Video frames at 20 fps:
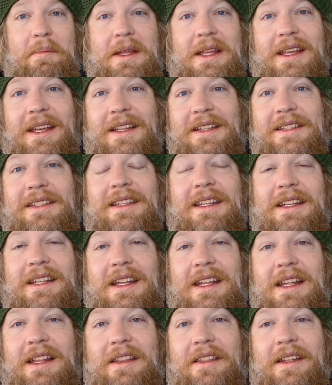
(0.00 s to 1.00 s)
because
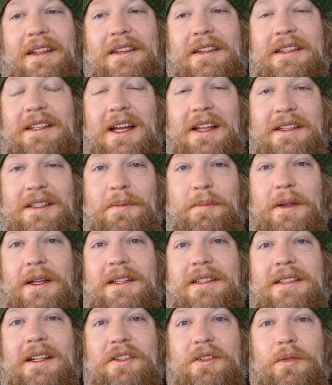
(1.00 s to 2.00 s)
that that does play
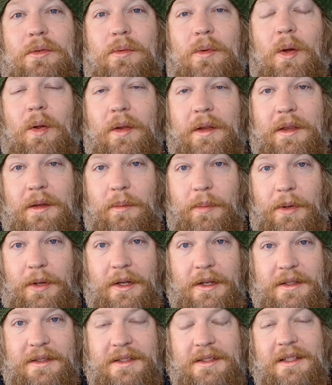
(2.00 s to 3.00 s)
such a role in the
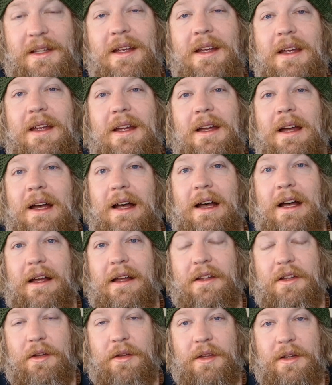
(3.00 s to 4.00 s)
books. Uh,
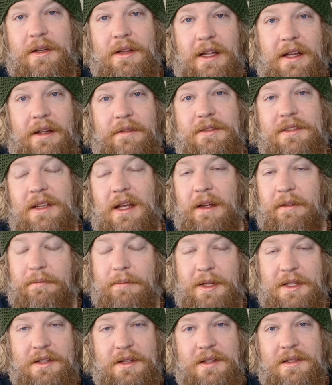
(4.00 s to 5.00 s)
you know, there like I've I've
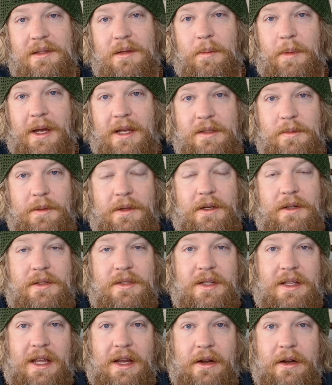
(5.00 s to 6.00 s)
mentioned this in the past, but there is
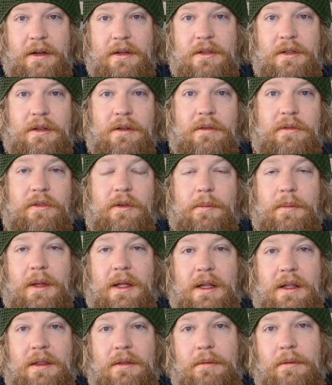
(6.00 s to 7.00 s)
a character from like